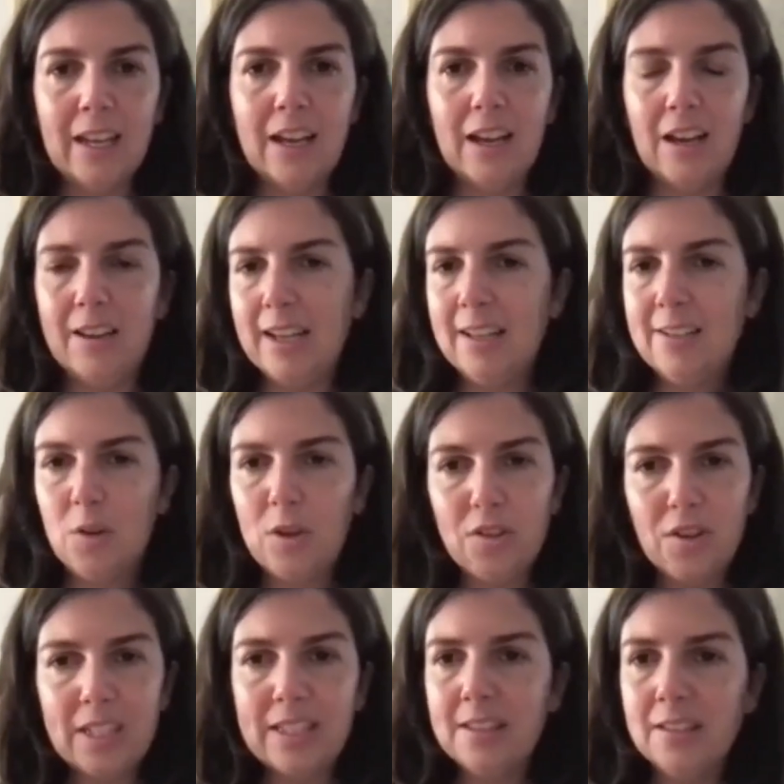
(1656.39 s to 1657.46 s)
And
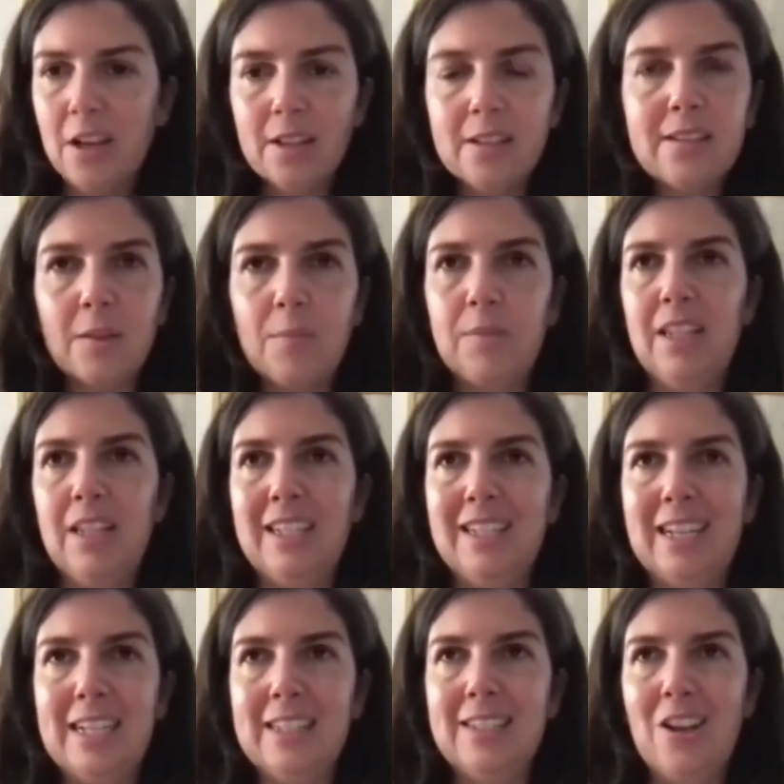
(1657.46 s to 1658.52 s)
storytelling is not something
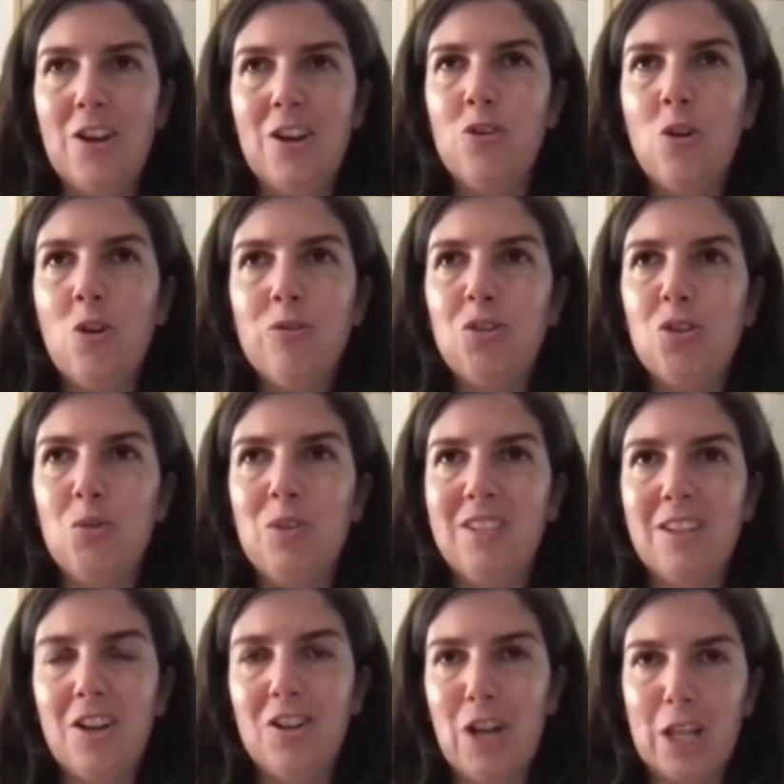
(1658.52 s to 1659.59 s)
that is unknown to researchers.